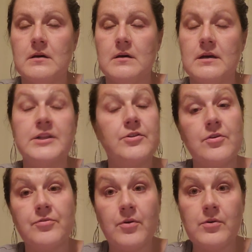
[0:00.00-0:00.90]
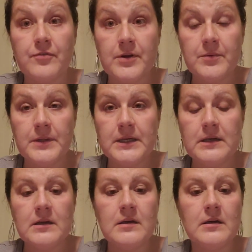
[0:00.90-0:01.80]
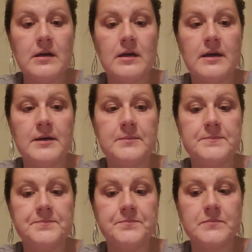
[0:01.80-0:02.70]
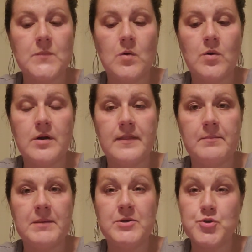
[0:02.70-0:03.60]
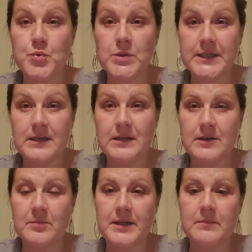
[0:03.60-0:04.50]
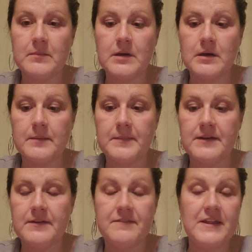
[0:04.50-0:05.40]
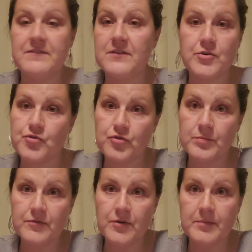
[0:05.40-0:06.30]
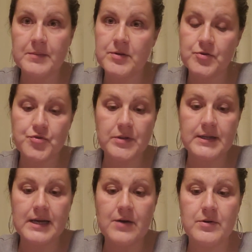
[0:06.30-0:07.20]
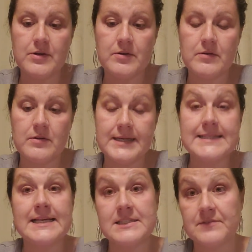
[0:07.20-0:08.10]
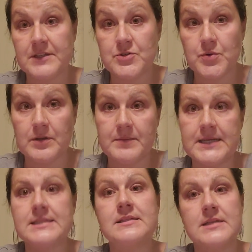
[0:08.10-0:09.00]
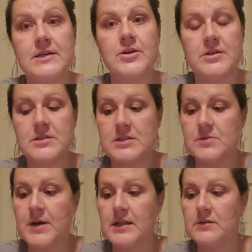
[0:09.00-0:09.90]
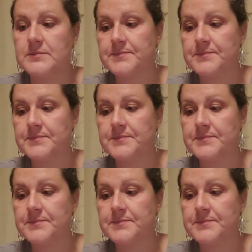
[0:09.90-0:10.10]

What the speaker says: clear their throat frequently, or they may be drooling a little bit. If they've never drooled before, maybe they're drooling now, or they're excessively drooling because it hurts to swallow.